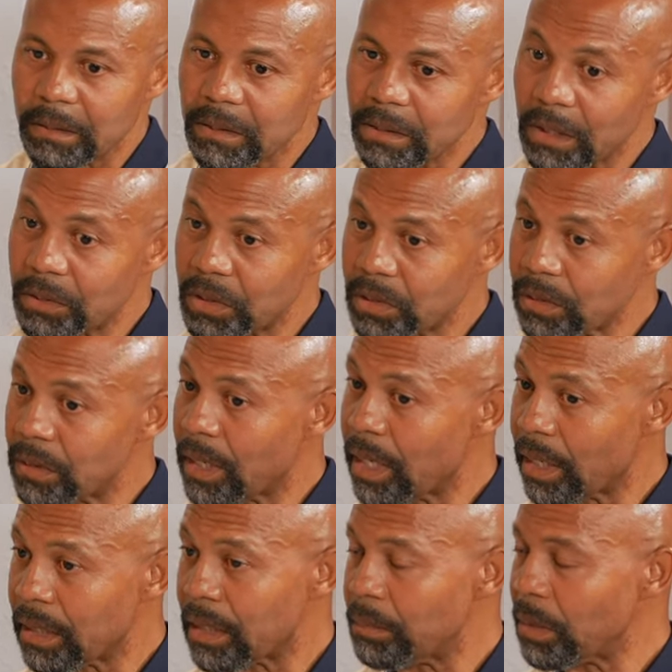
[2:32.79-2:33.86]
such as an
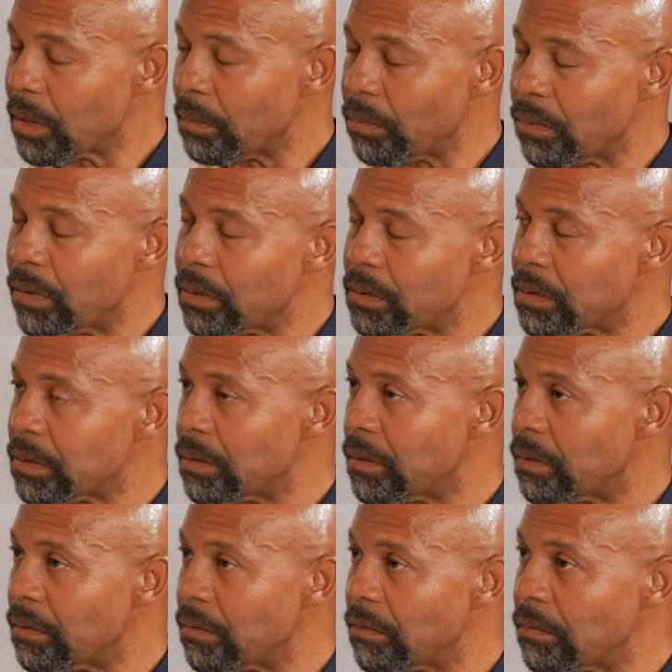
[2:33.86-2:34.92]
academic approach
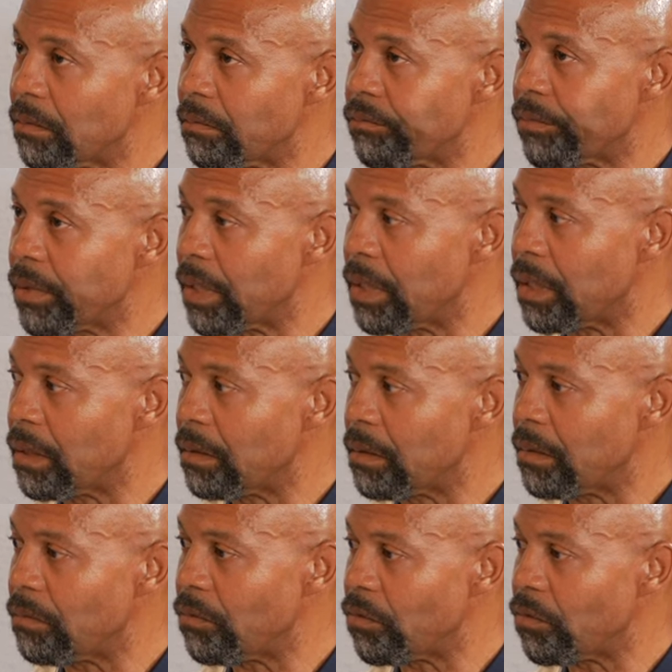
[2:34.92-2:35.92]
and,